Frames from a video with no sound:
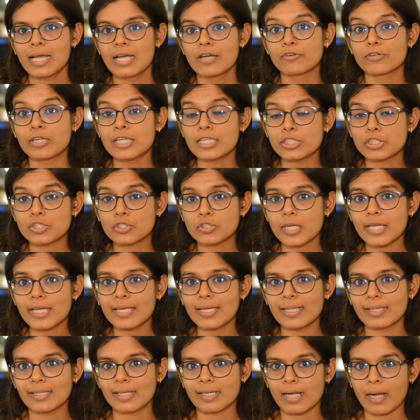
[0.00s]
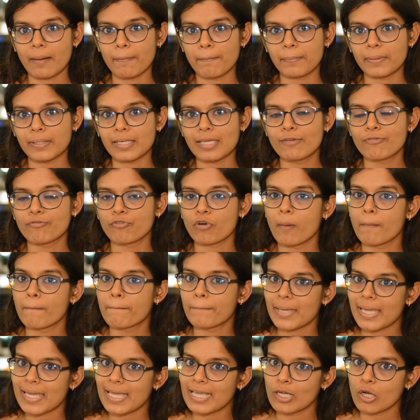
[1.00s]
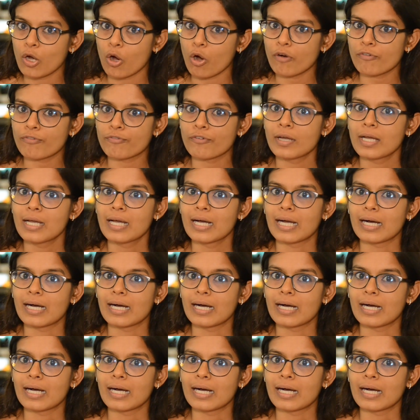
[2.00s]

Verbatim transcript: restraining the company from paying off